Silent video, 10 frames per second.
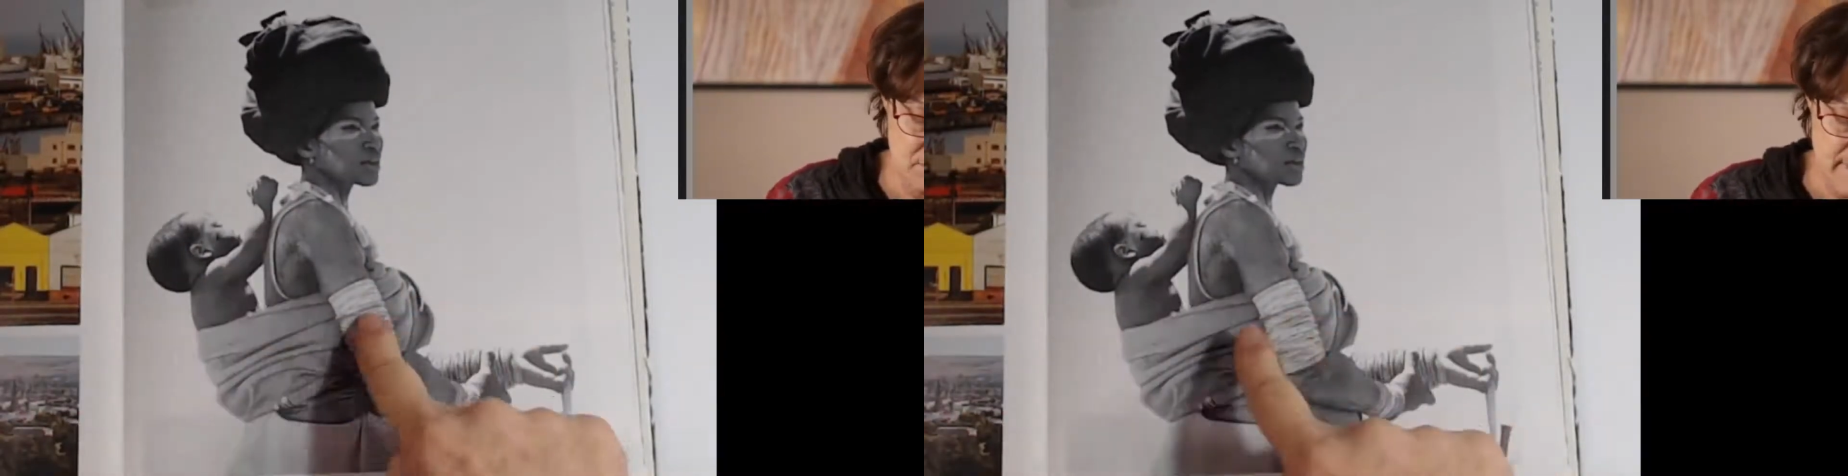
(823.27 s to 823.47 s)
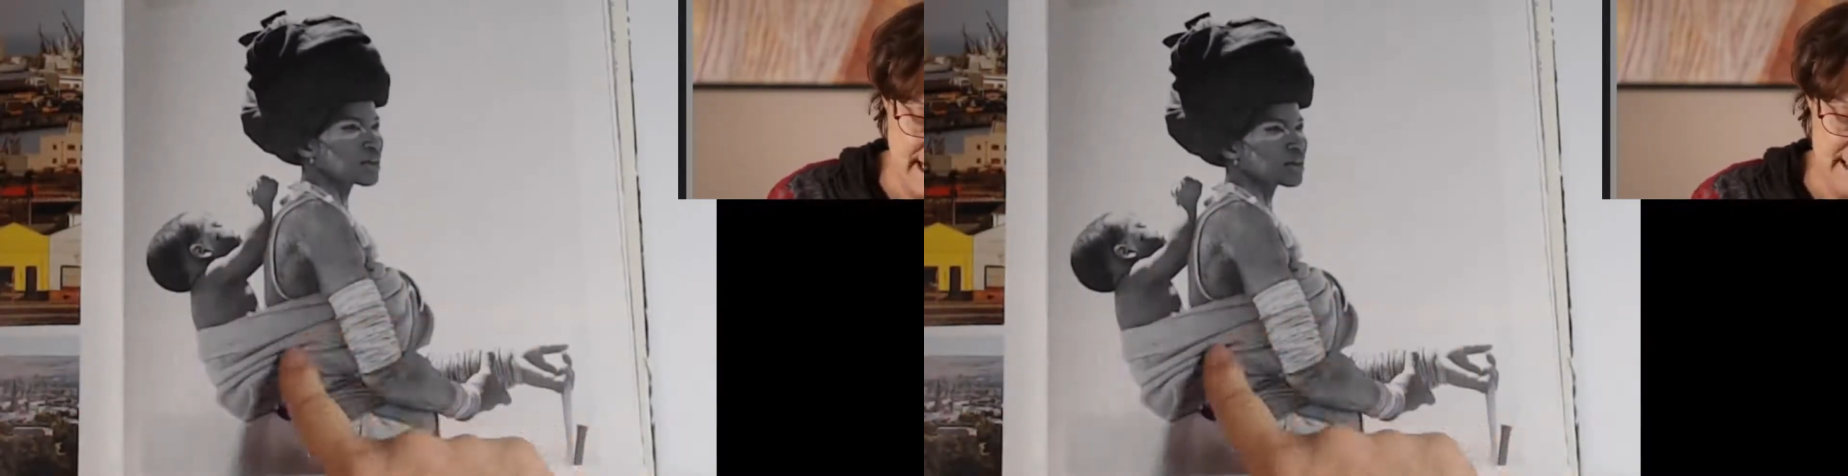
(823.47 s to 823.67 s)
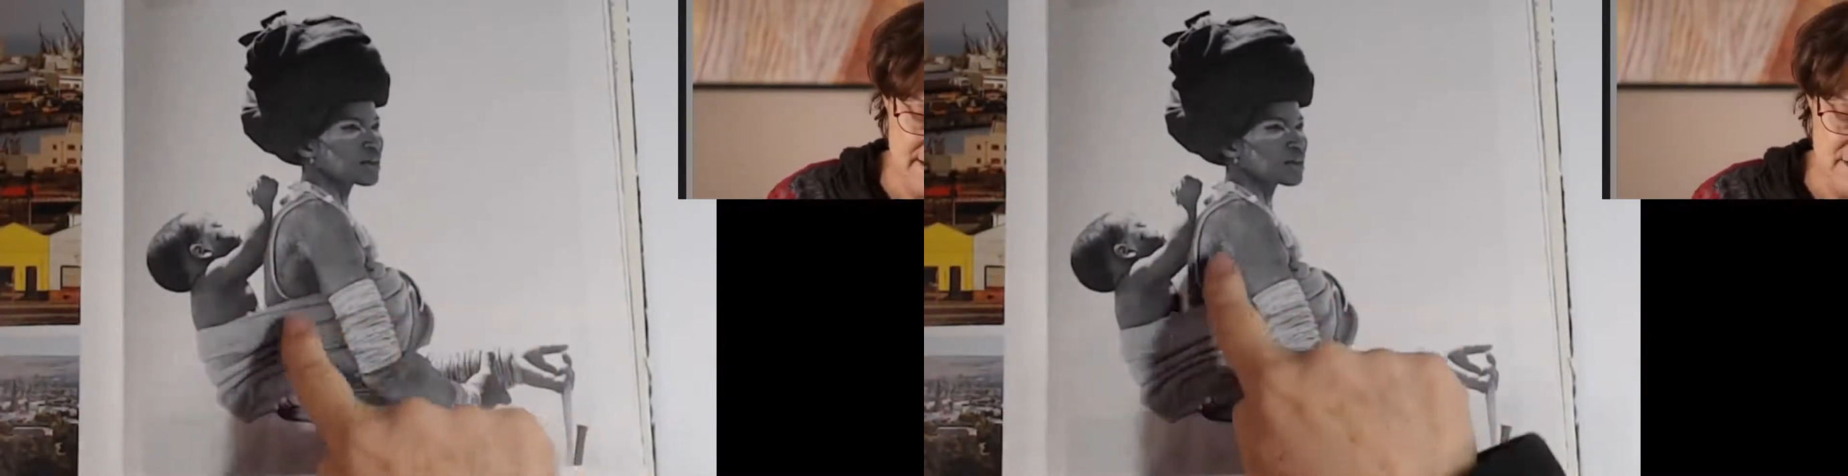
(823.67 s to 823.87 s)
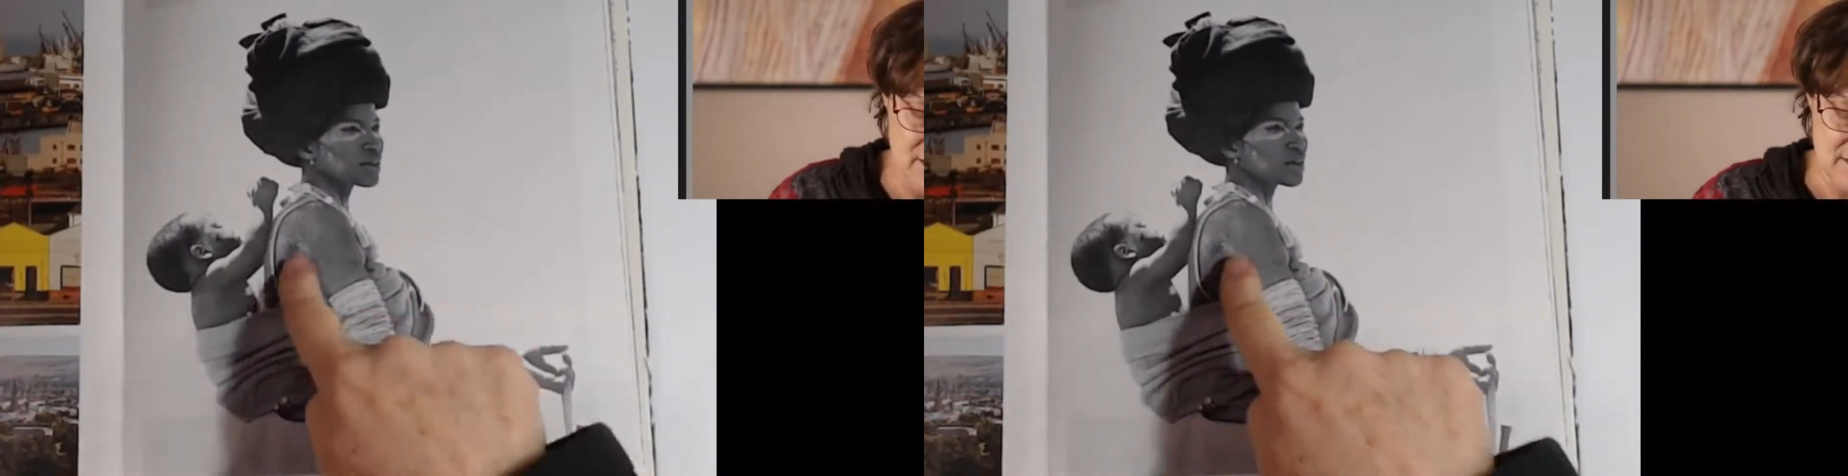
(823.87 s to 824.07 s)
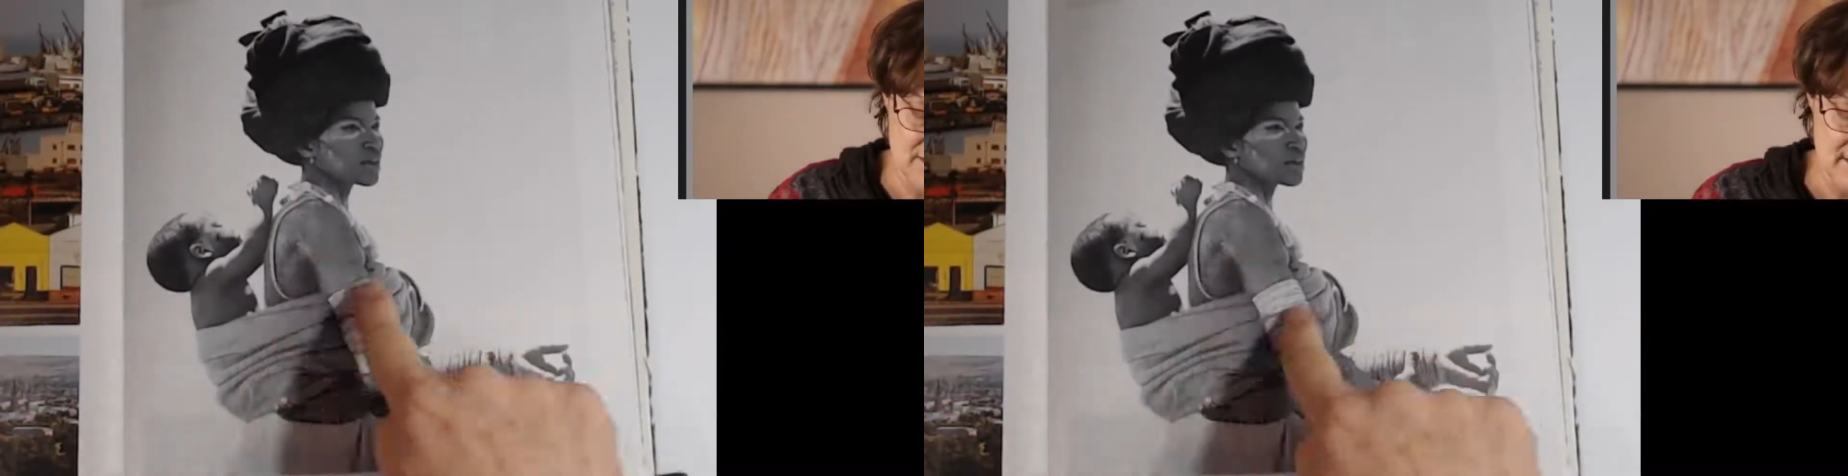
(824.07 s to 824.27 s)
main
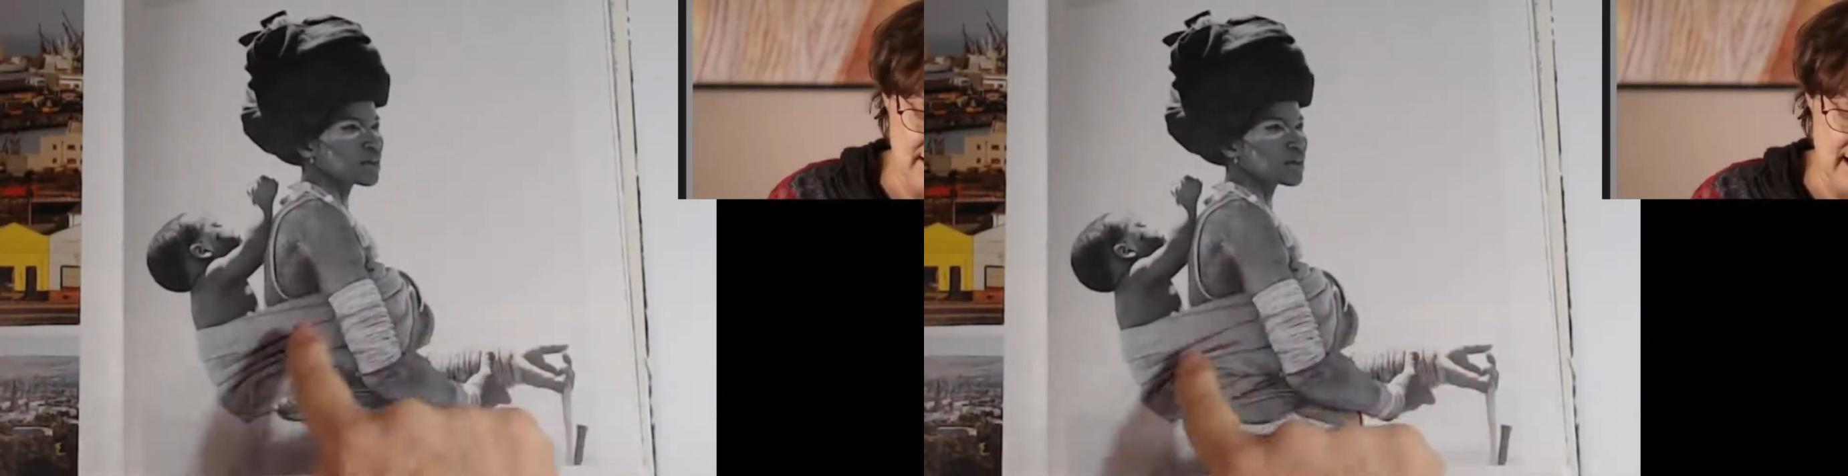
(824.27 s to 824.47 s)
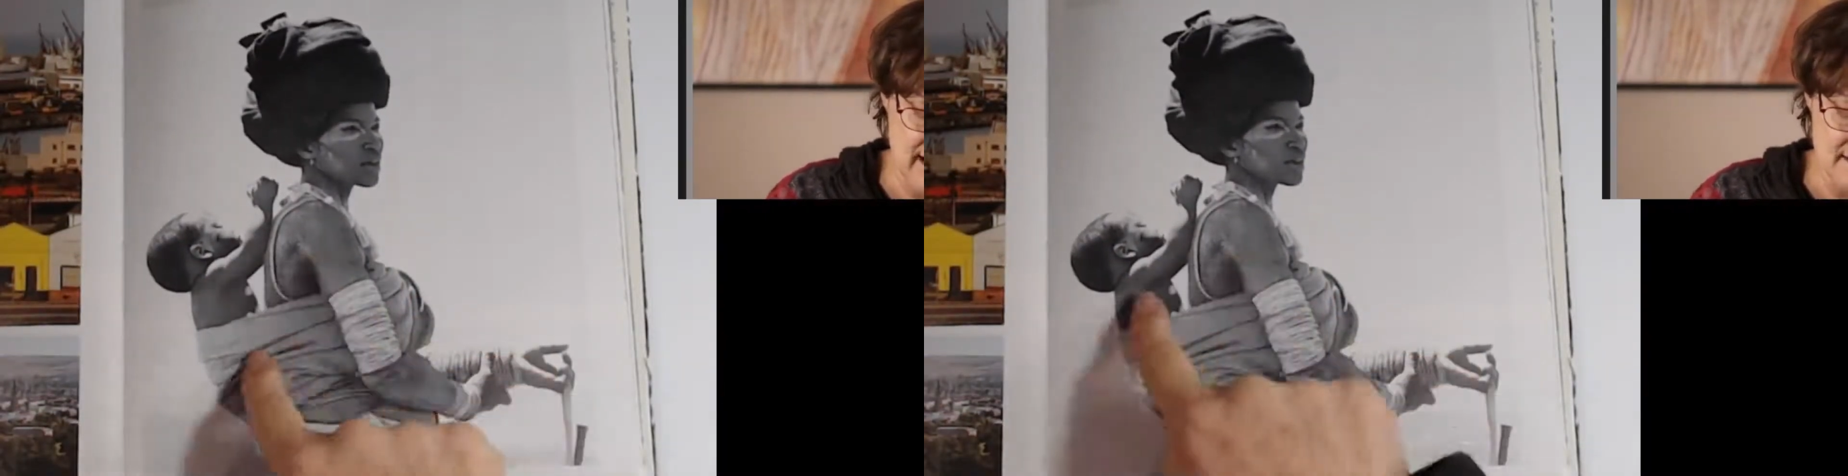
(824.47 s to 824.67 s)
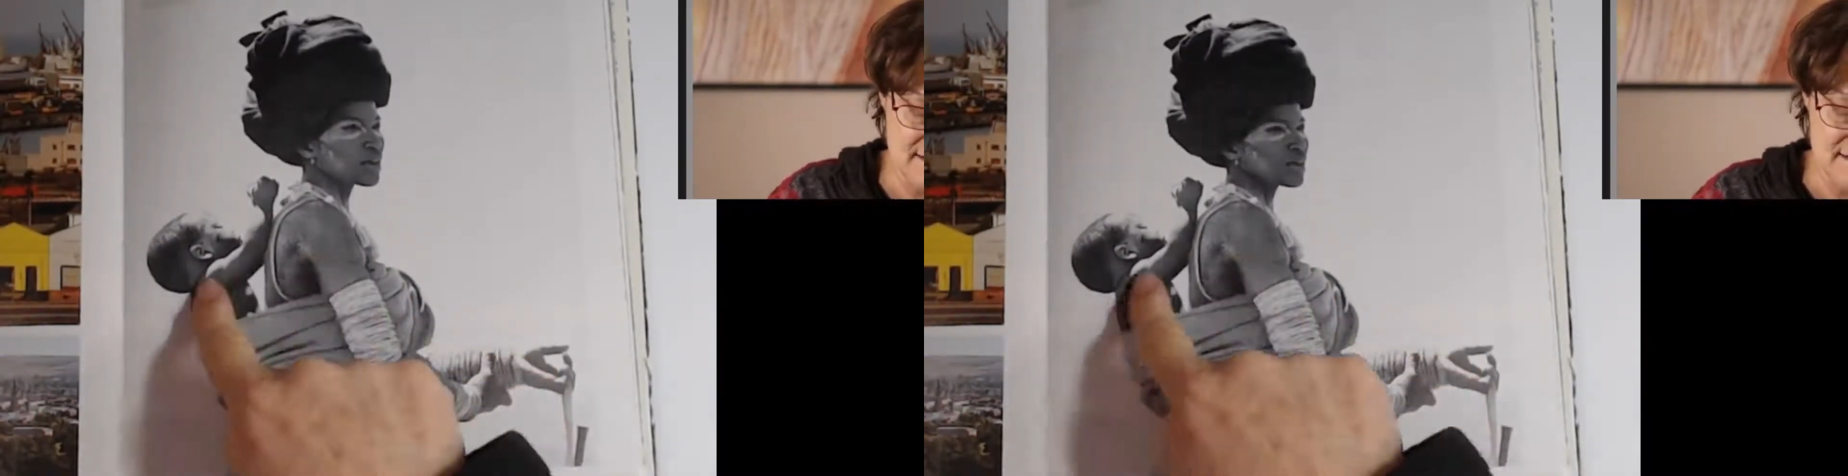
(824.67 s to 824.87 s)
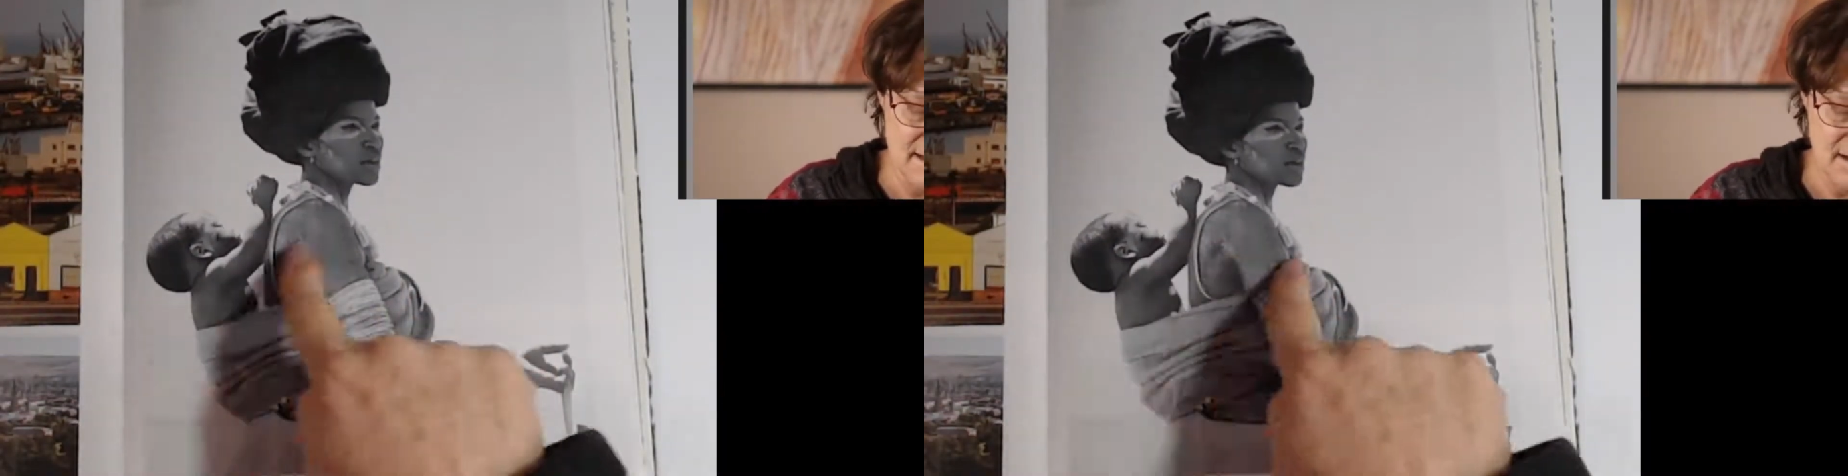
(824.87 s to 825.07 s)
darks and lights